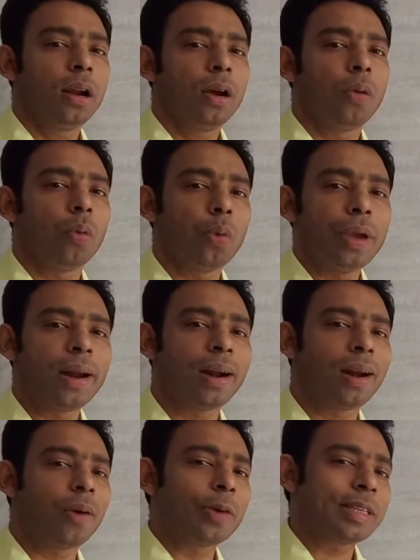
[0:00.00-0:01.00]
we
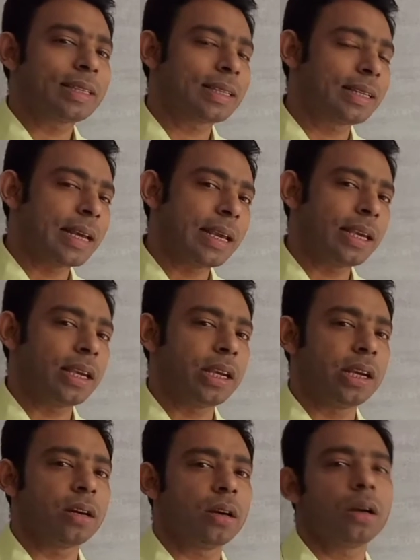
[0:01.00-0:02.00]
are now staying
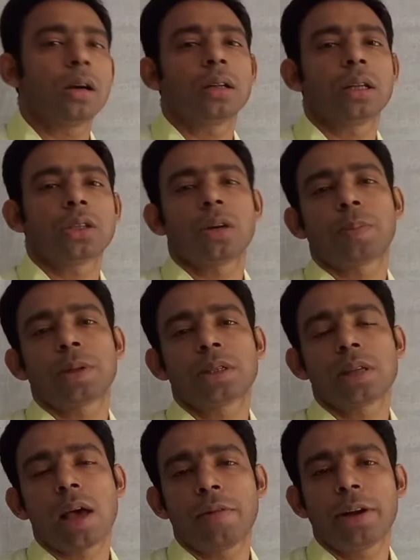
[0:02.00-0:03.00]
here at the chapter
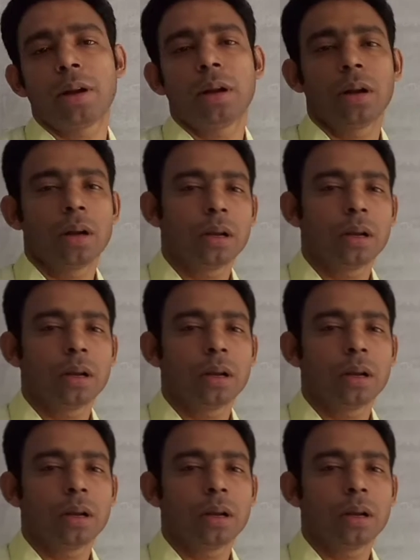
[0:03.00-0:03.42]
7.